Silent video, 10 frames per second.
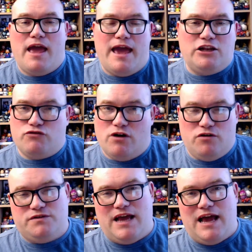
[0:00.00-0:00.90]
in
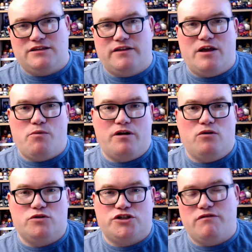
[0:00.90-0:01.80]
droves, and so they want to
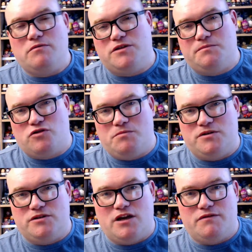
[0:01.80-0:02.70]
launch their own
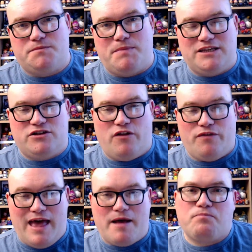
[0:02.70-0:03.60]
subscription service based on
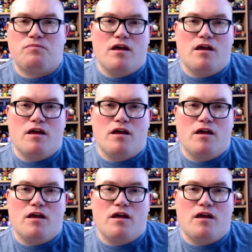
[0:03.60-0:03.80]
that.